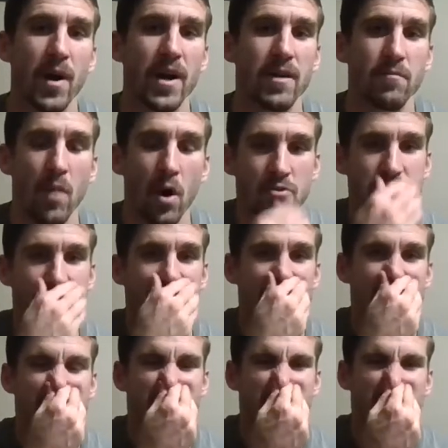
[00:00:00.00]
in most
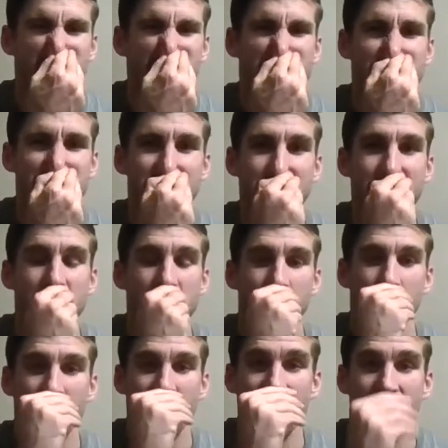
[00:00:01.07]
cases, you'll see
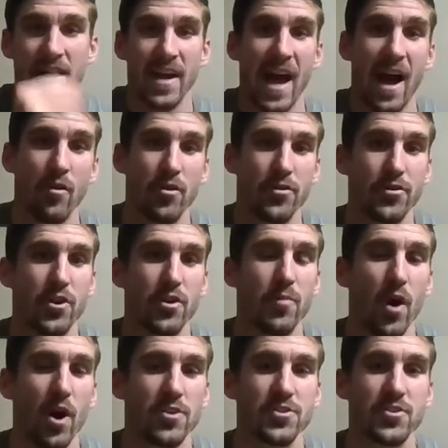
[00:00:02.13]
when an outer third
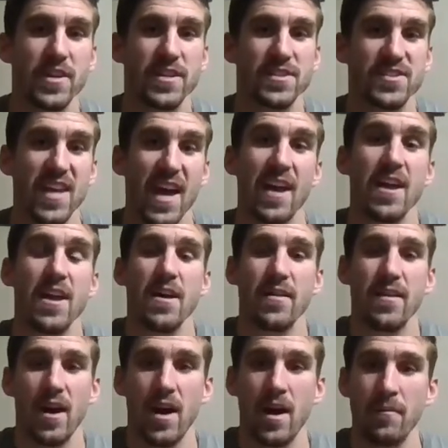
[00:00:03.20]
ball screen is set,
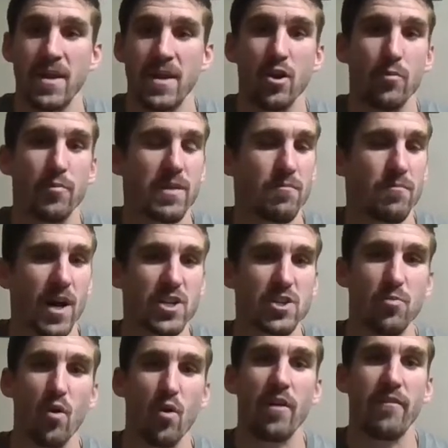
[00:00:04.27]
it'll be much
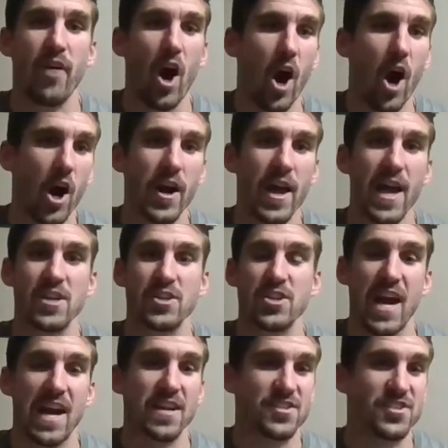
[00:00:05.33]
more of a hard hedge,
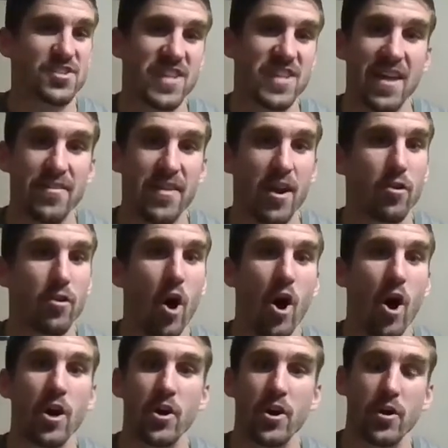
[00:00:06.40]
kind of stay there
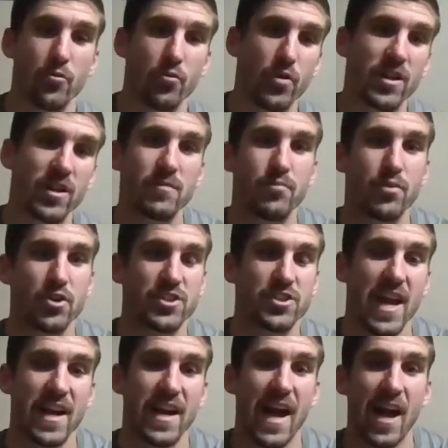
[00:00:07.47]
longer and really push that guy